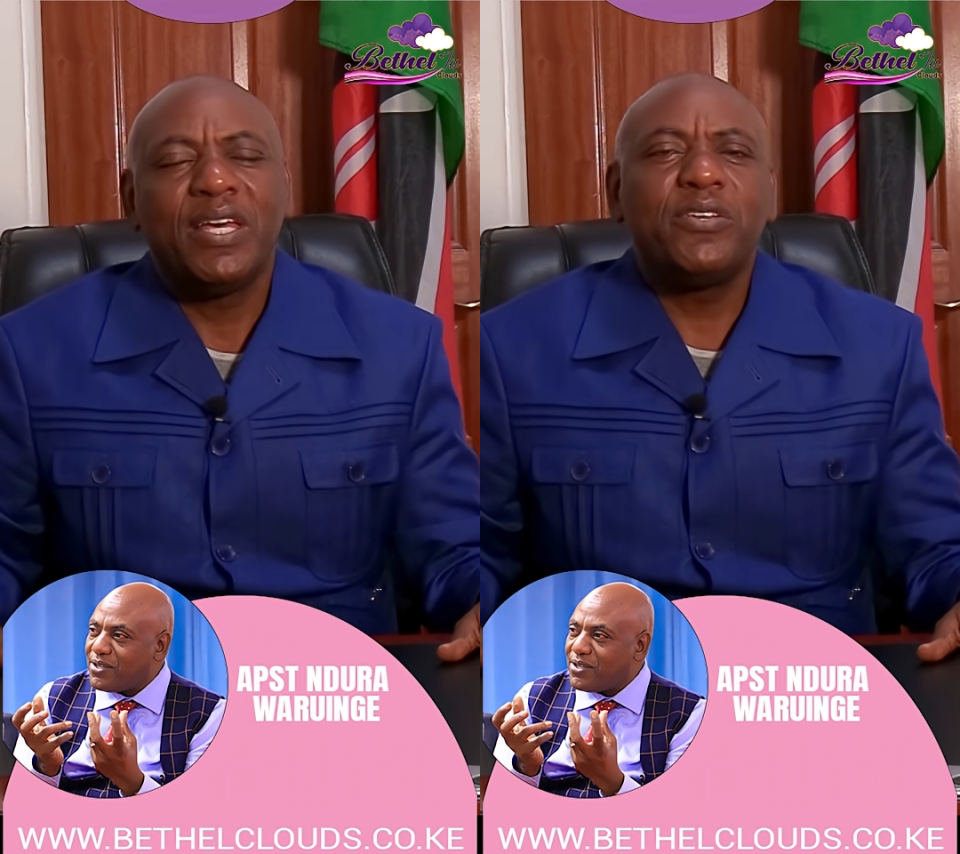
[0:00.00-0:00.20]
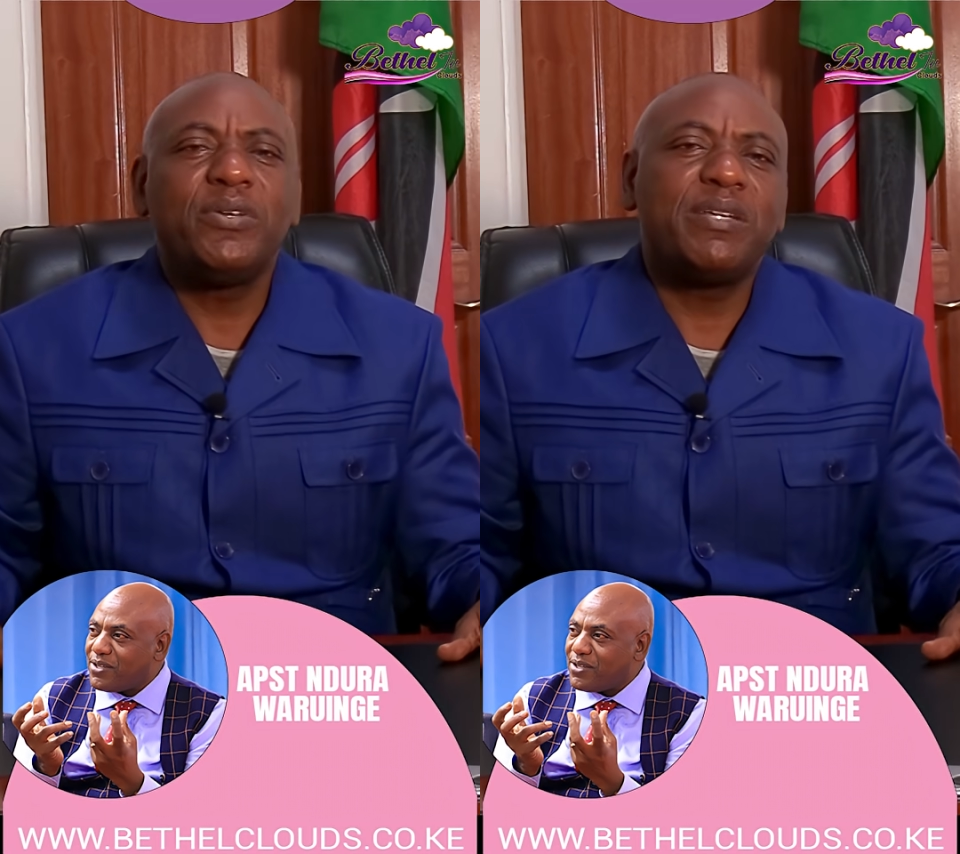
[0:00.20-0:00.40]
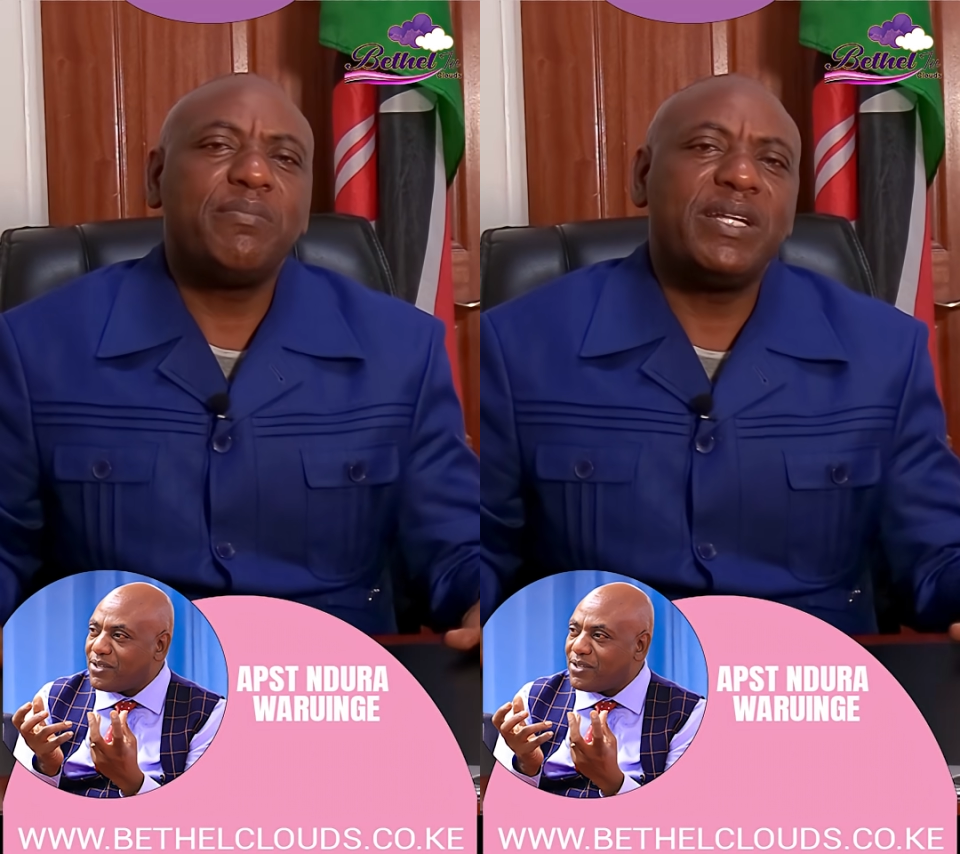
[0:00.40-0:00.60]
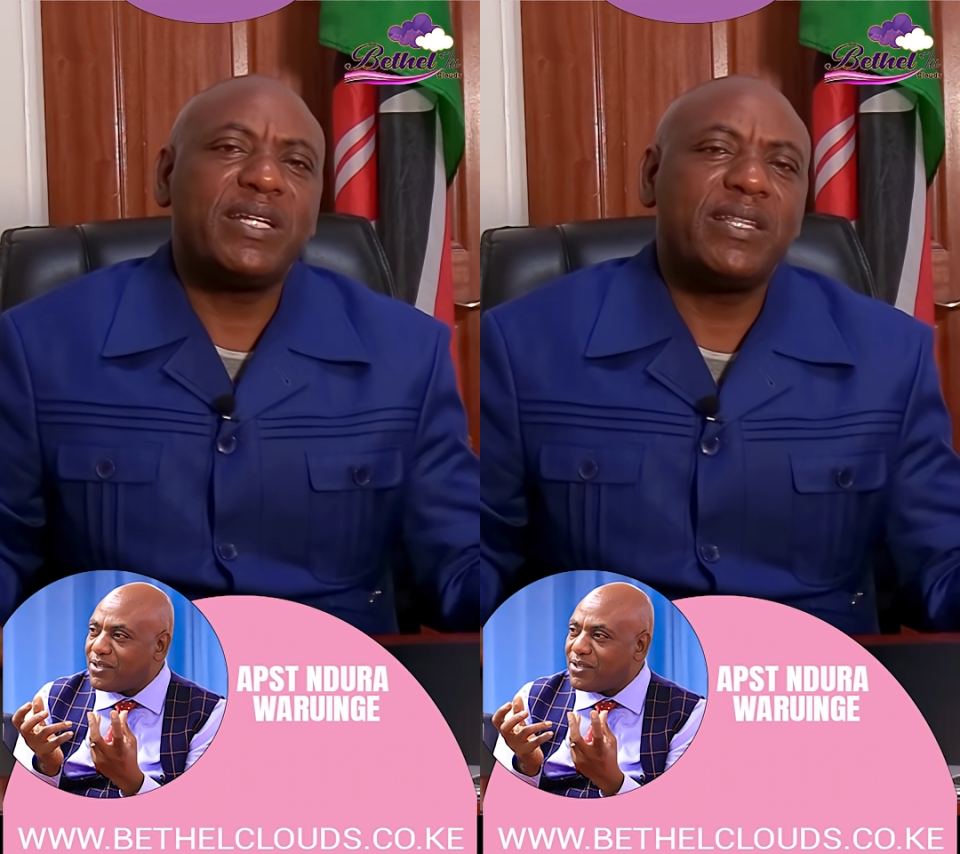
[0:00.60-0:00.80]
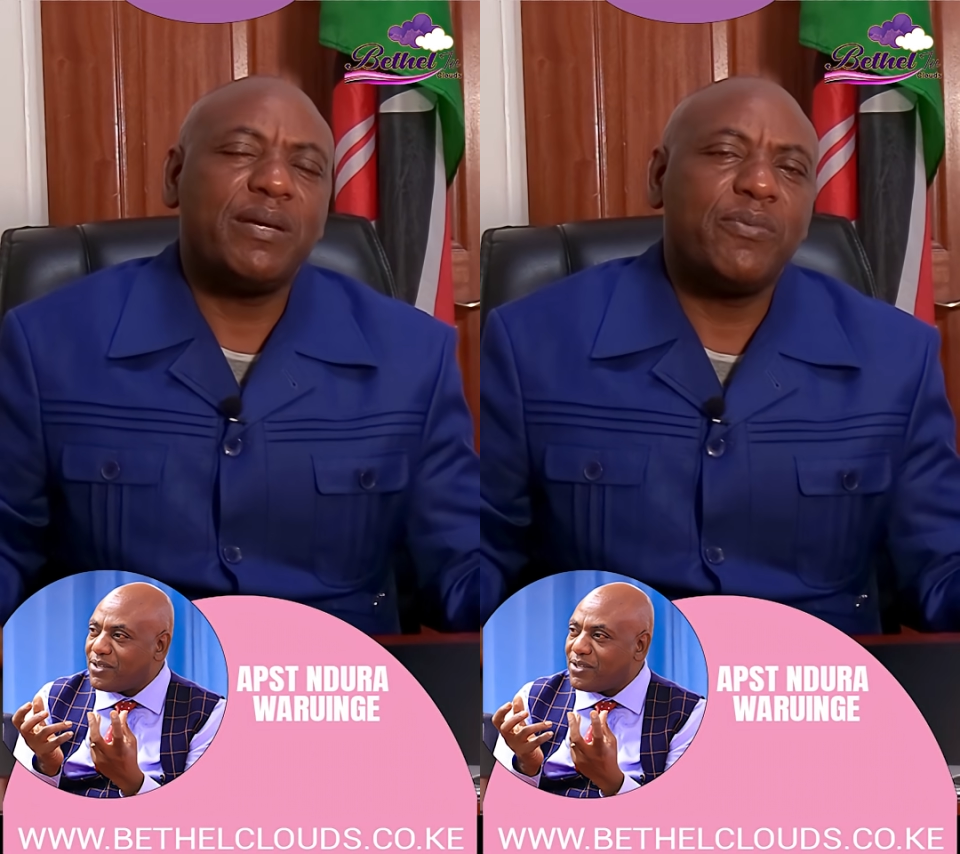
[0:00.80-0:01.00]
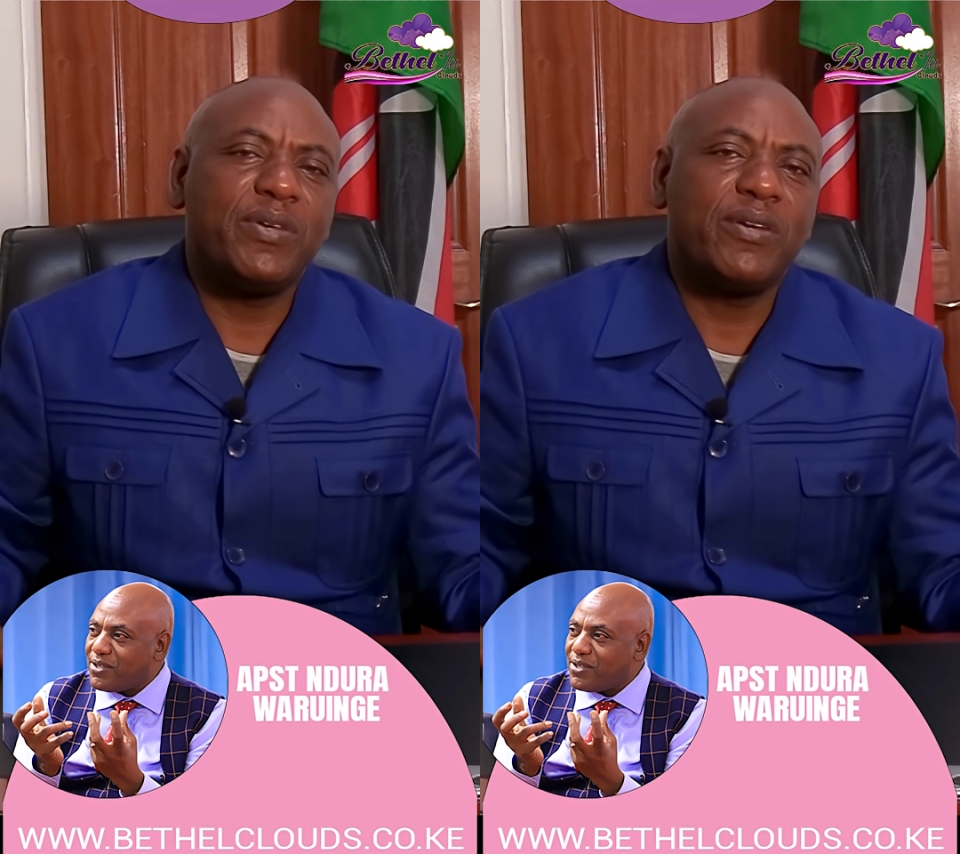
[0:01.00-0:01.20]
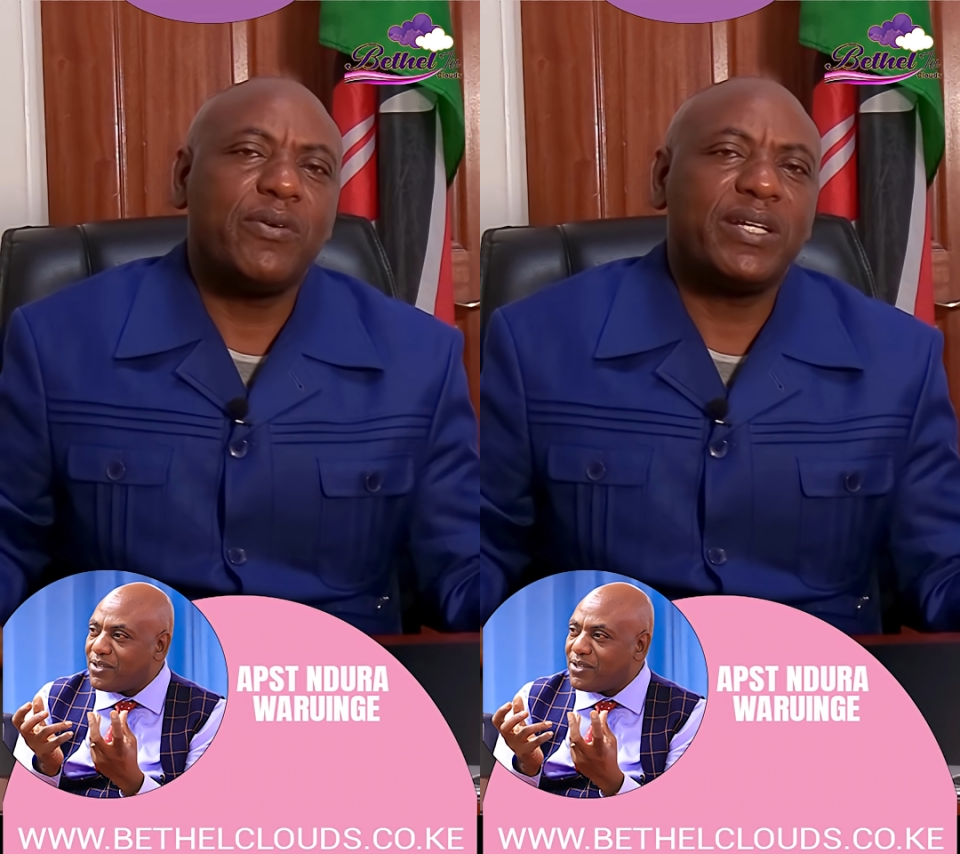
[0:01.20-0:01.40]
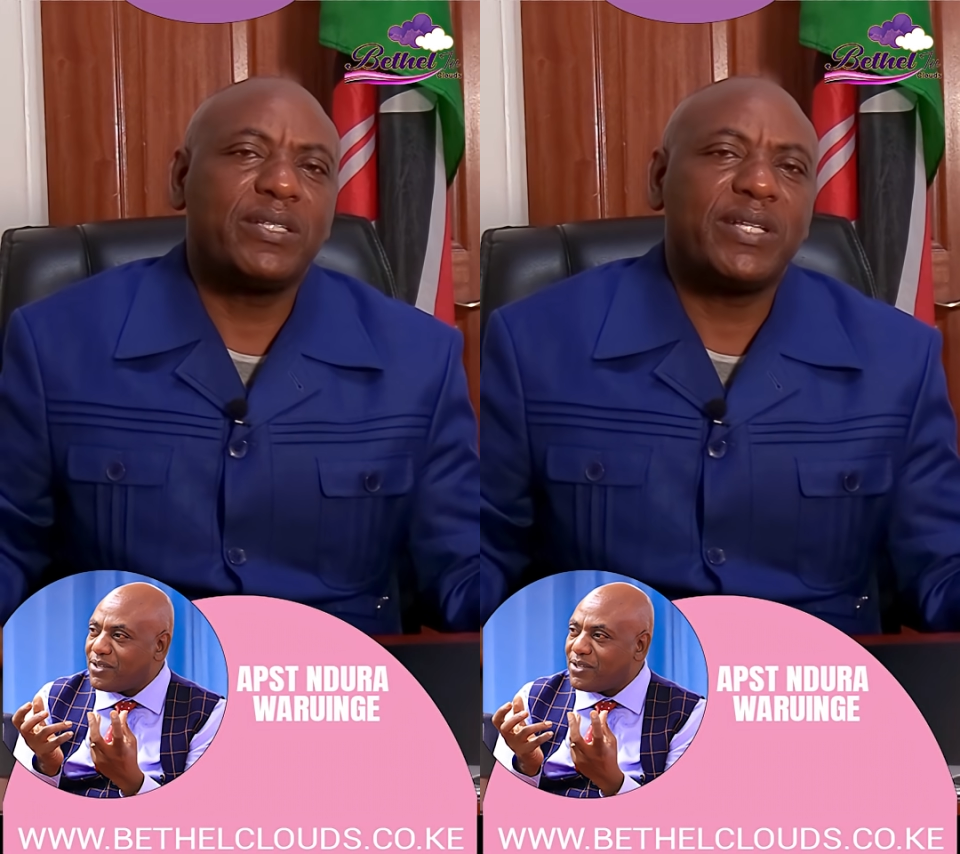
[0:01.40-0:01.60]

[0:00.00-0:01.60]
You intimidate them with